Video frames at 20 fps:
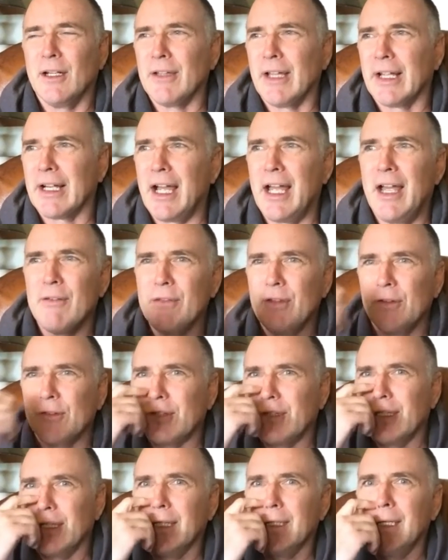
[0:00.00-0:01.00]
You know, like I have
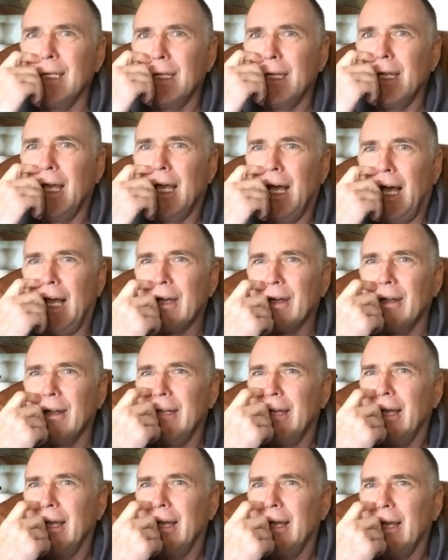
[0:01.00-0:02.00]
this kid. I
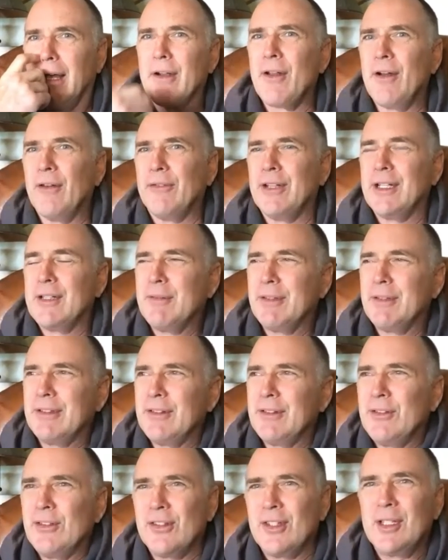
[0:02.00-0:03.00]
don't know if
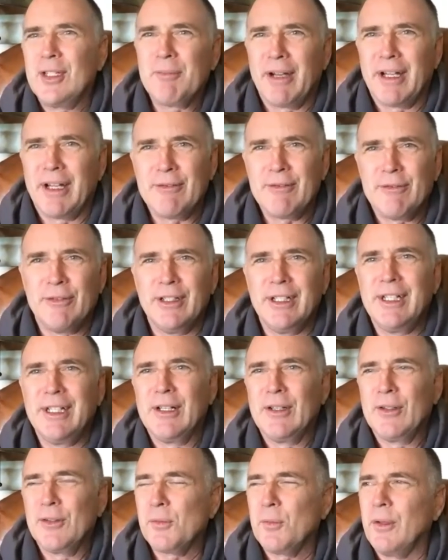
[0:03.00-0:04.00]
anybody's seen my
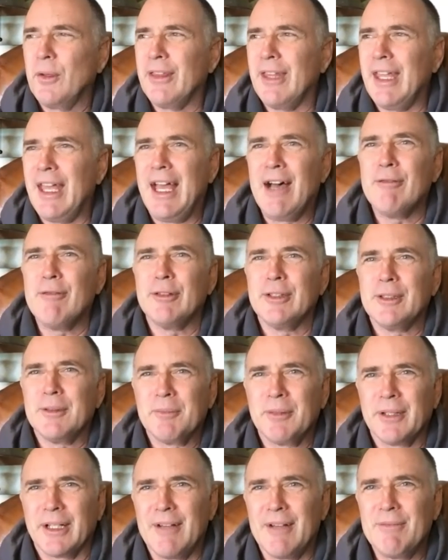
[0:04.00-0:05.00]
videos with
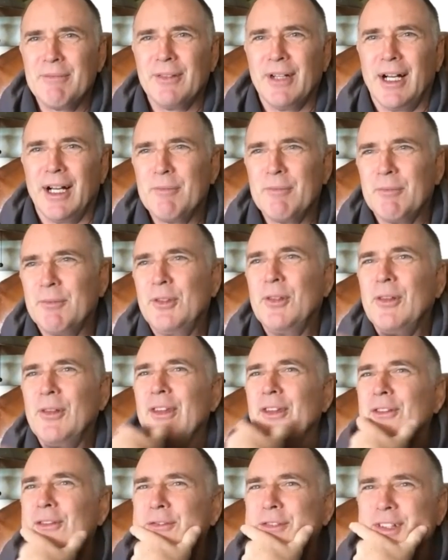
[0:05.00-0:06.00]
Evan, but I'm doing
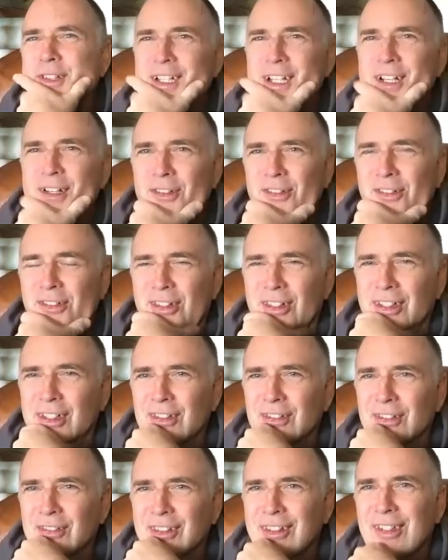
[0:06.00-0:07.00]
this video
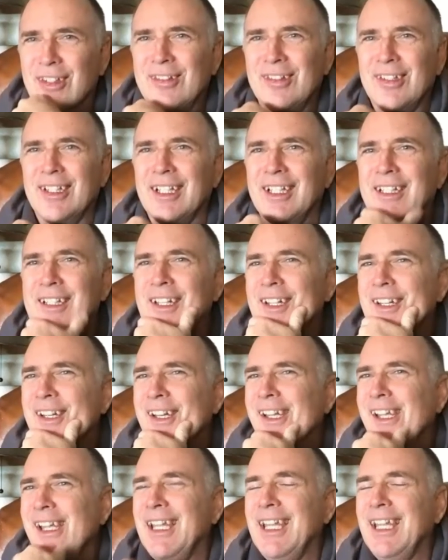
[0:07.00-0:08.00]
series with this kid.
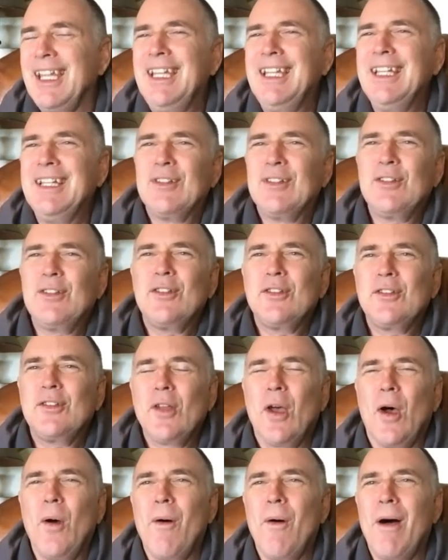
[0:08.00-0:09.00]
He is
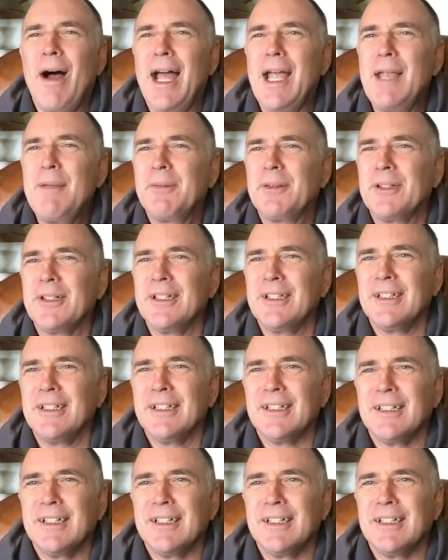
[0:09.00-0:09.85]
so hyper.